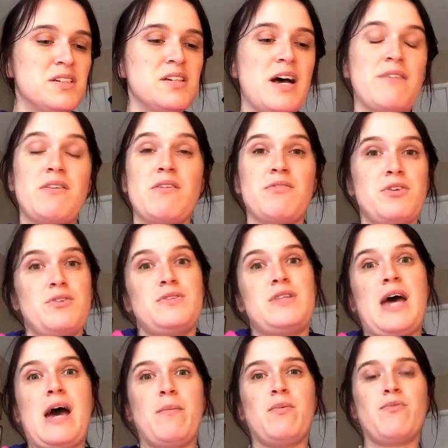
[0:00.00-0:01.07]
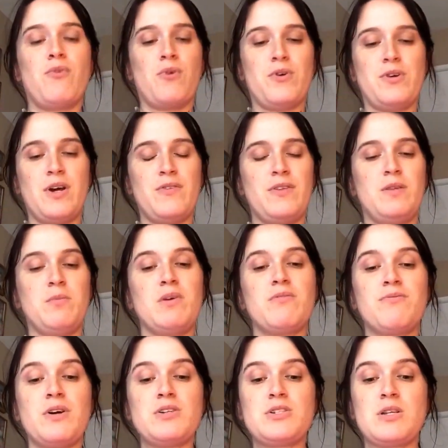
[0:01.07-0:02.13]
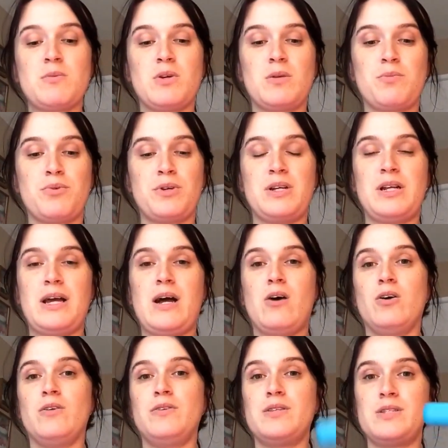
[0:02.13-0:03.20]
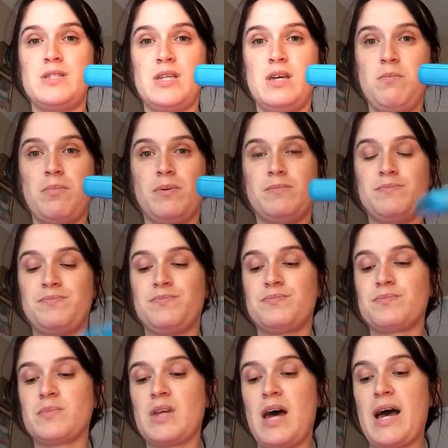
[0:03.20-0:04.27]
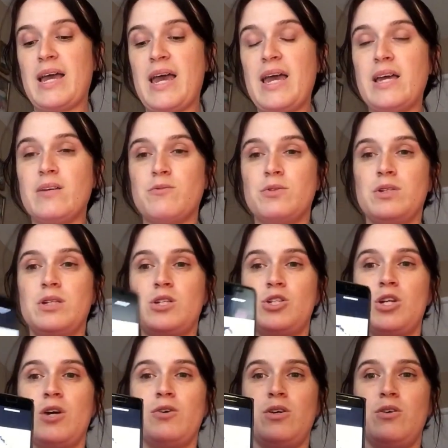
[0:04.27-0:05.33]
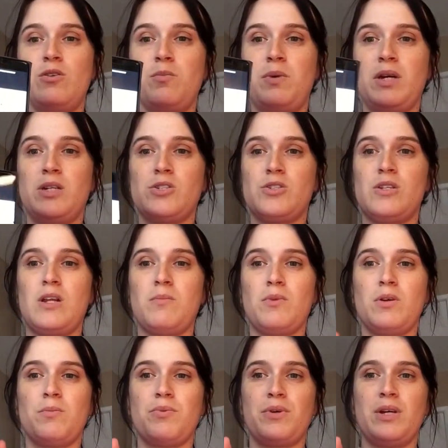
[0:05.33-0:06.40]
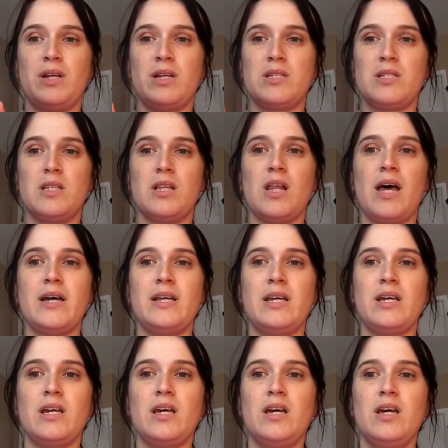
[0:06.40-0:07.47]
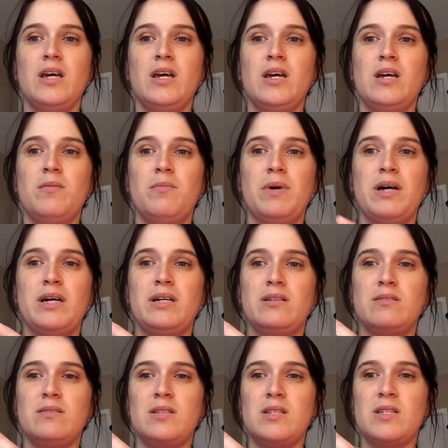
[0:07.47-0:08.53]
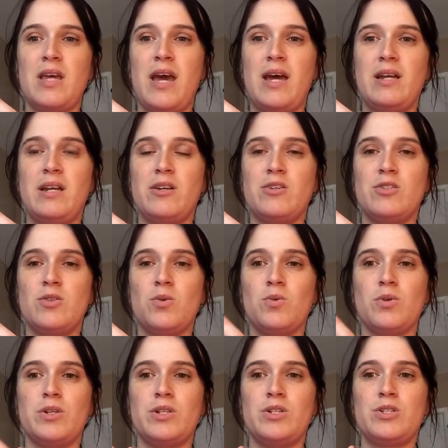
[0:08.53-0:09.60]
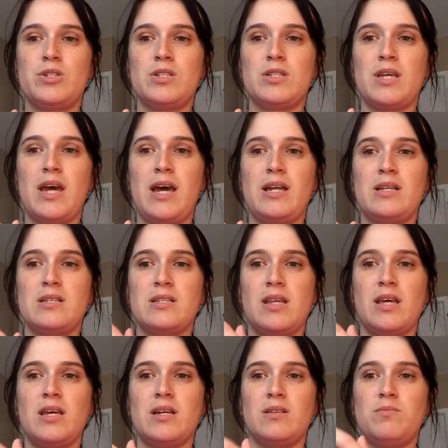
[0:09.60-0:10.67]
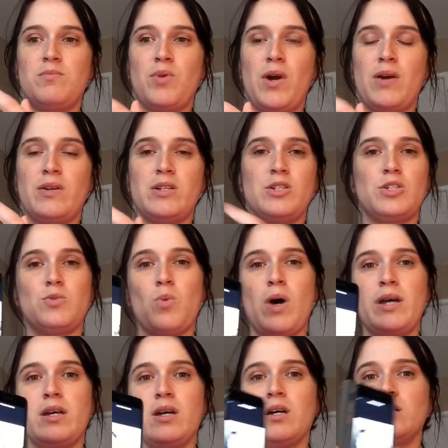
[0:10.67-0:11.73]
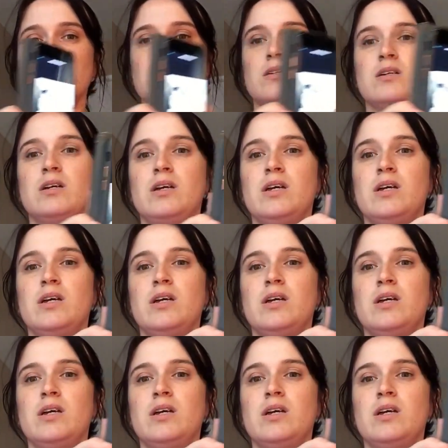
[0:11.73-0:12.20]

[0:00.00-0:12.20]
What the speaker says: I've never used the app before or nothing. But first I'm going to print it out on the Zip. I can't really show you the picture that I'm going to print because of the lighting. But this cat here is orange. This cat is like a brownish white color.